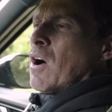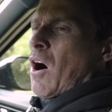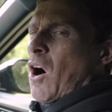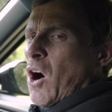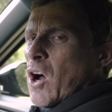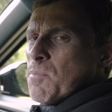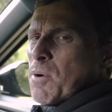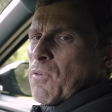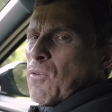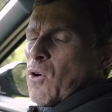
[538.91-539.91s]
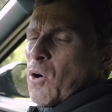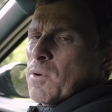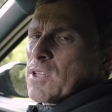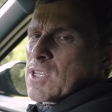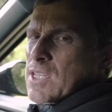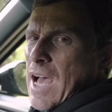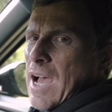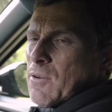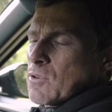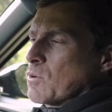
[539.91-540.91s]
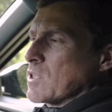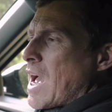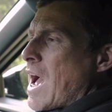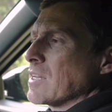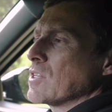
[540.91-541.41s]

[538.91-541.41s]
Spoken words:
high performance sounds which add